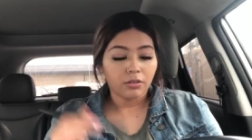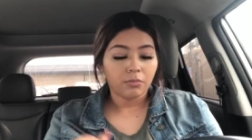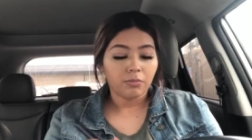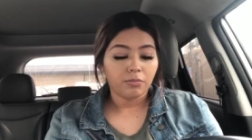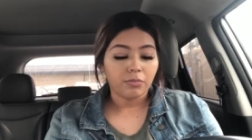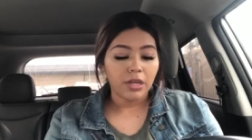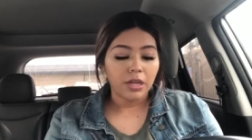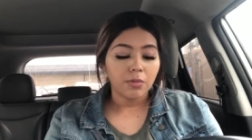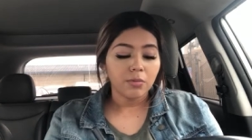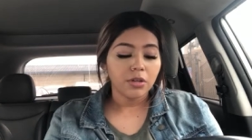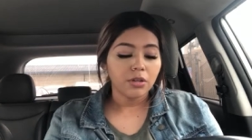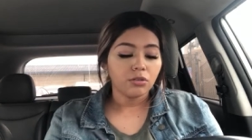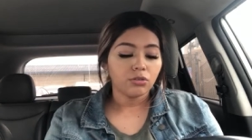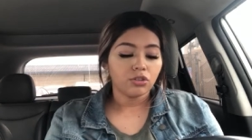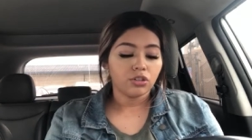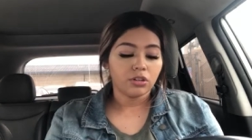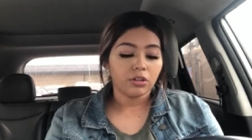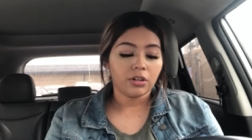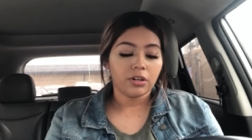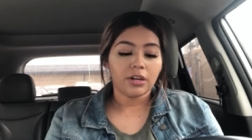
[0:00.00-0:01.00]
maybe you
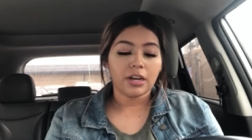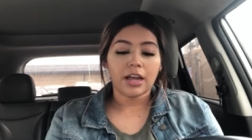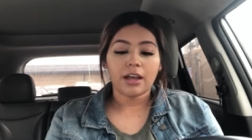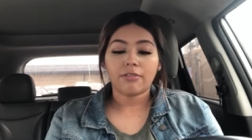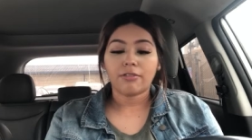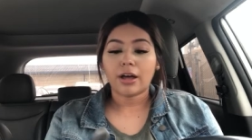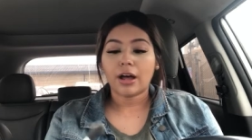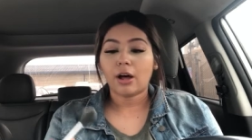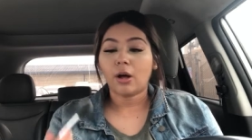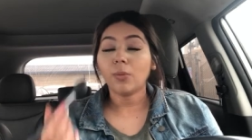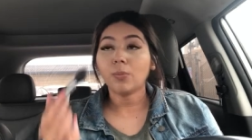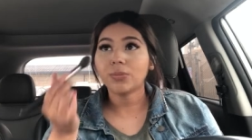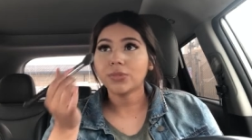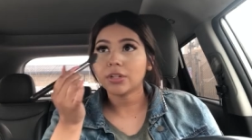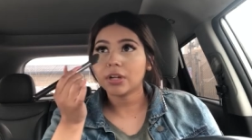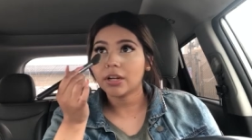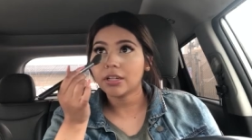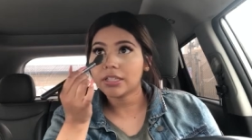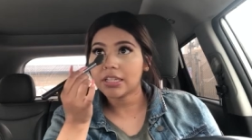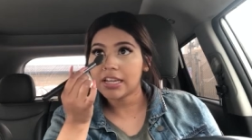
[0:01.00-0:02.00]
shouldn't have
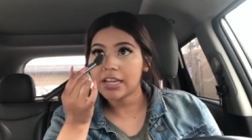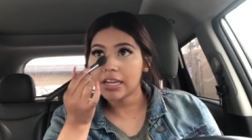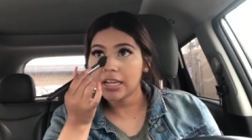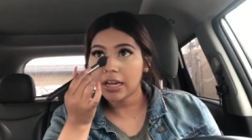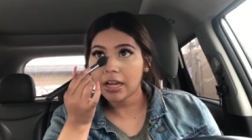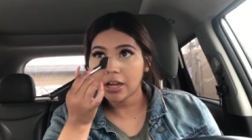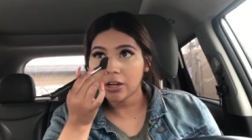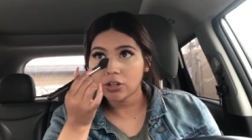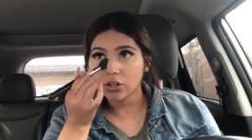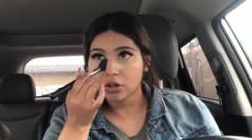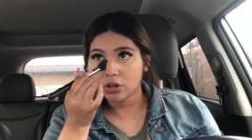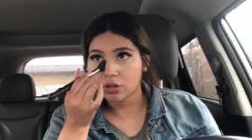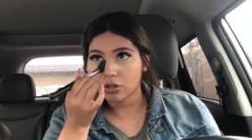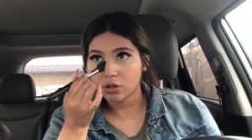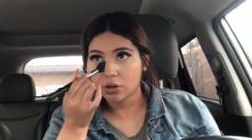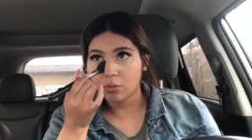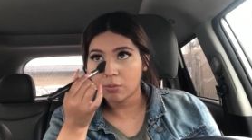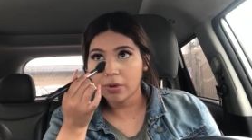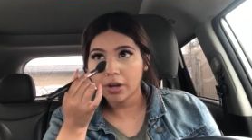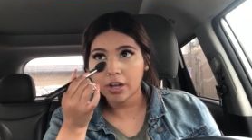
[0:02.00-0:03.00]
helped a teenager
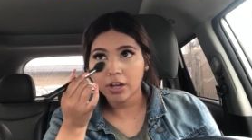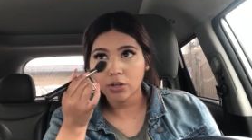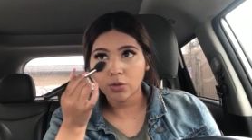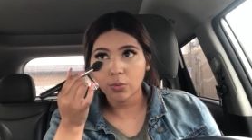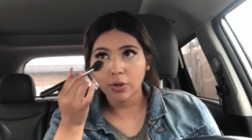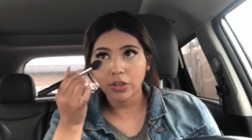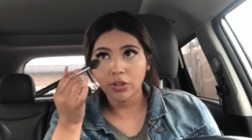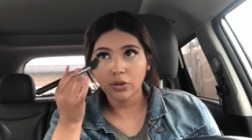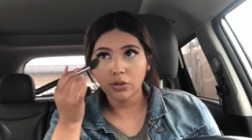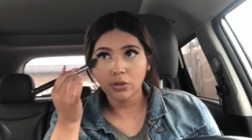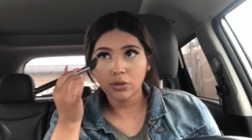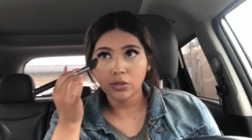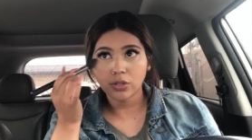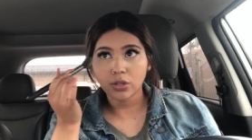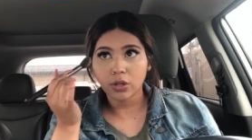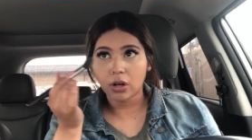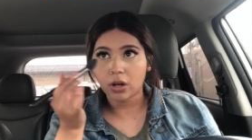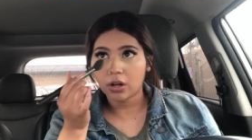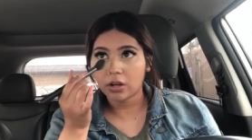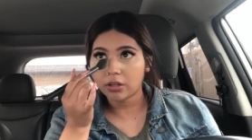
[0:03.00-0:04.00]
so much whether you
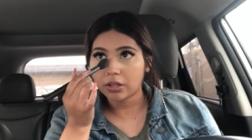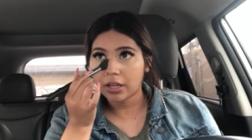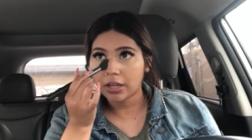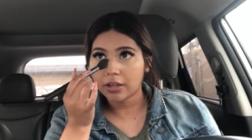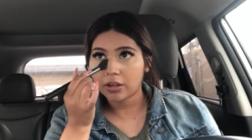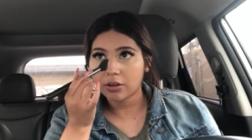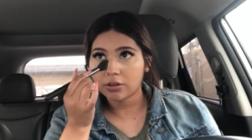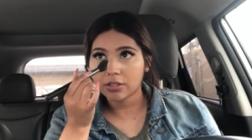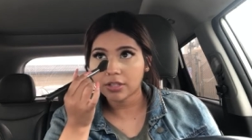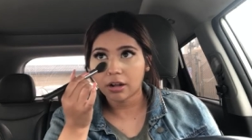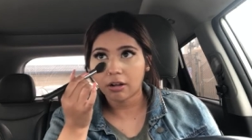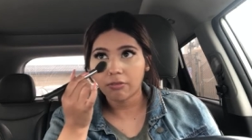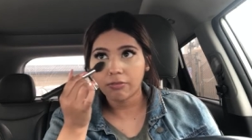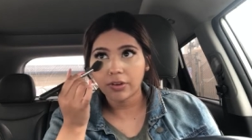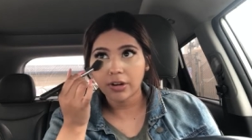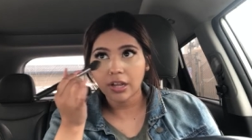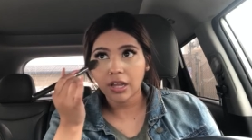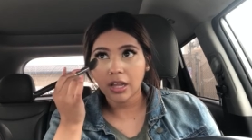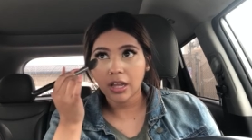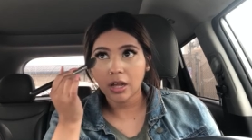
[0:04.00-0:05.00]
saw like
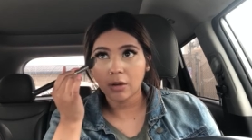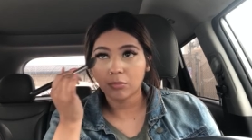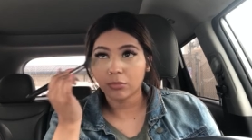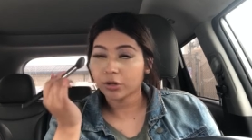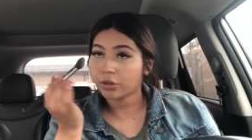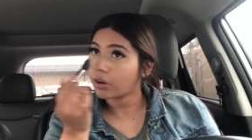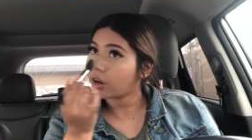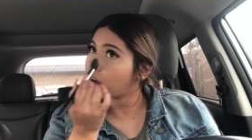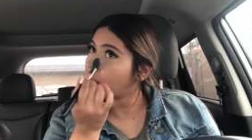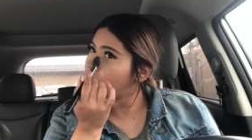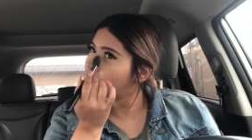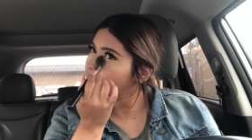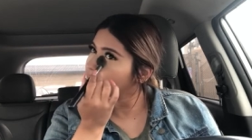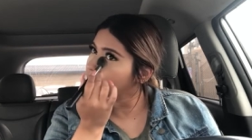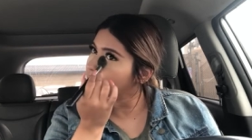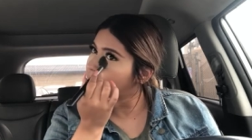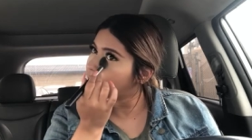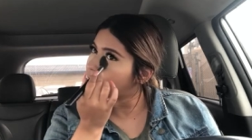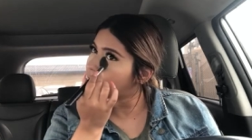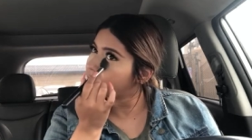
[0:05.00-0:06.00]
yourself in him or not
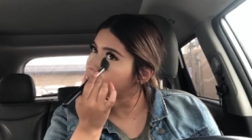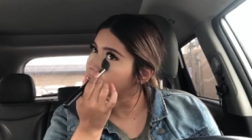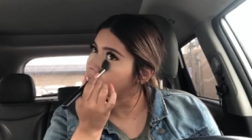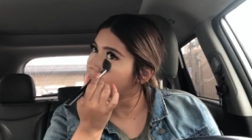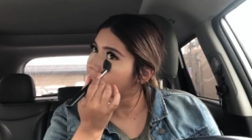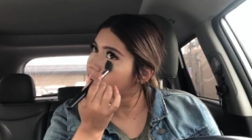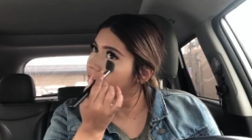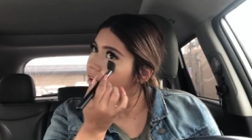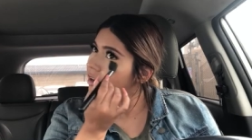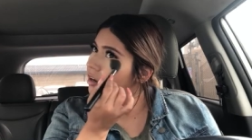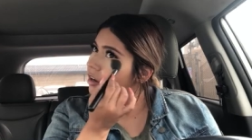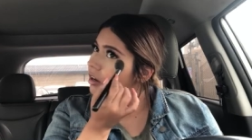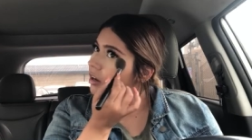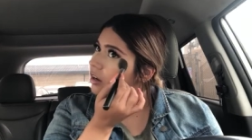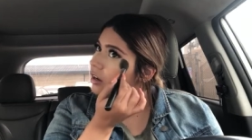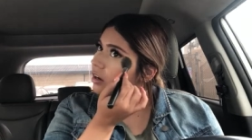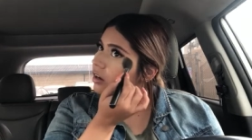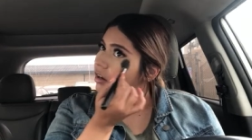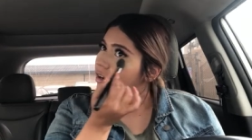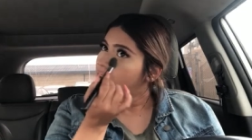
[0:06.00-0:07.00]
or whatever like
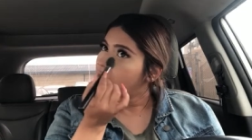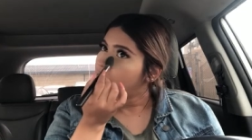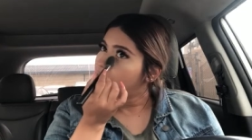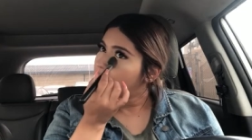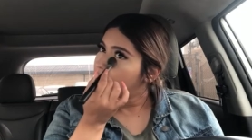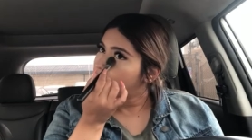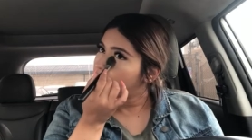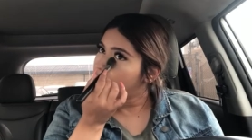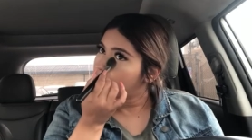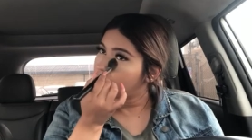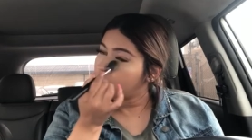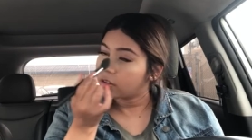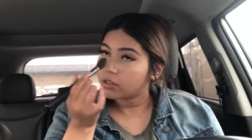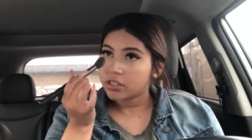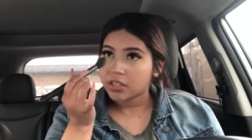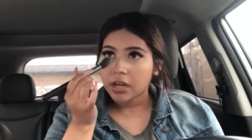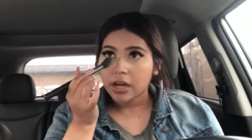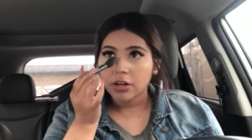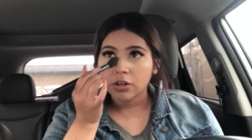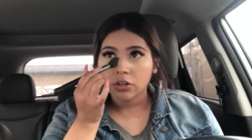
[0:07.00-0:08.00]
your
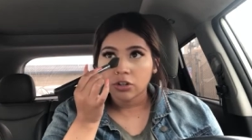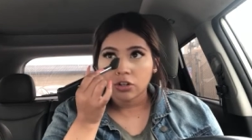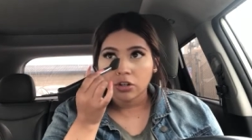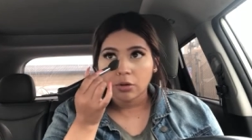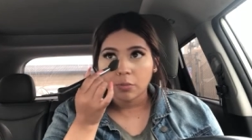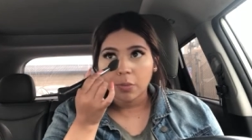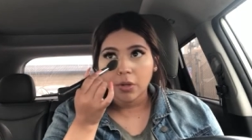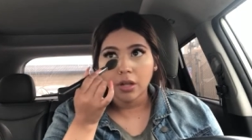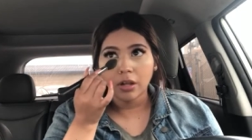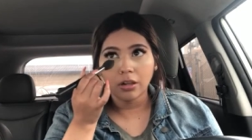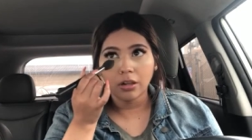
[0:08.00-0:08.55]
standard should be